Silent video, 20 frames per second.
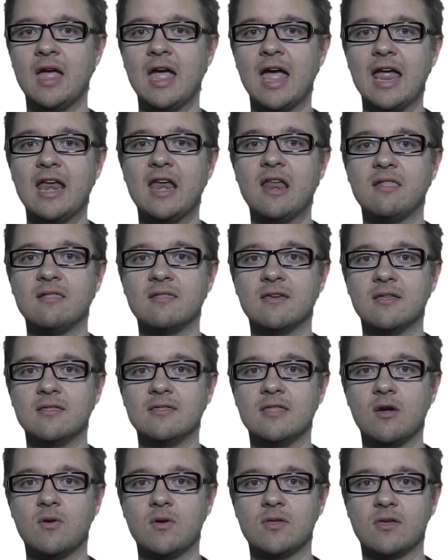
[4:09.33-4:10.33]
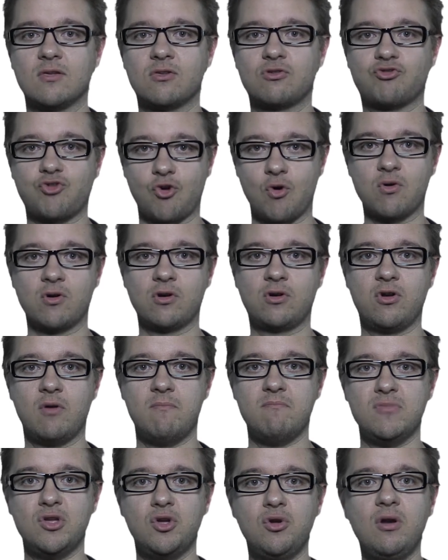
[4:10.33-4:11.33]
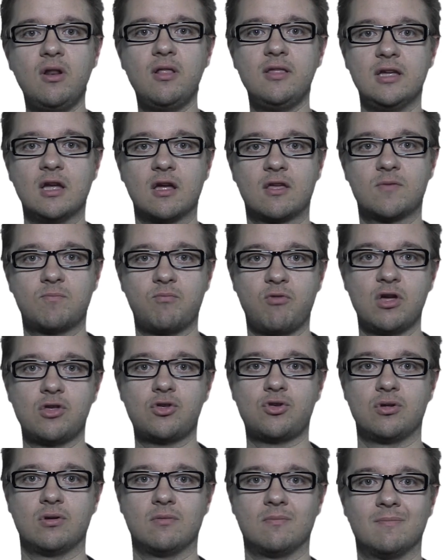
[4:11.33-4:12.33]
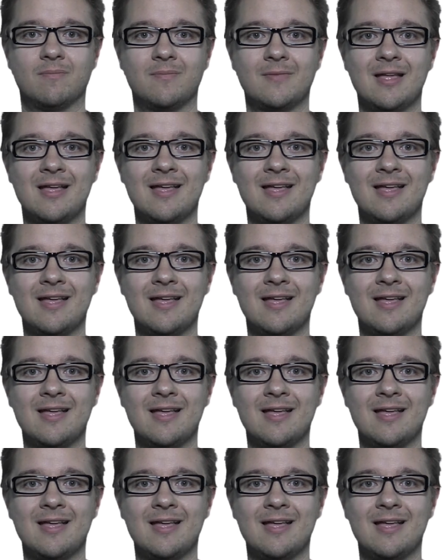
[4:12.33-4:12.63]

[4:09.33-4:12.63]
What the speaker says: And there is a strong community expression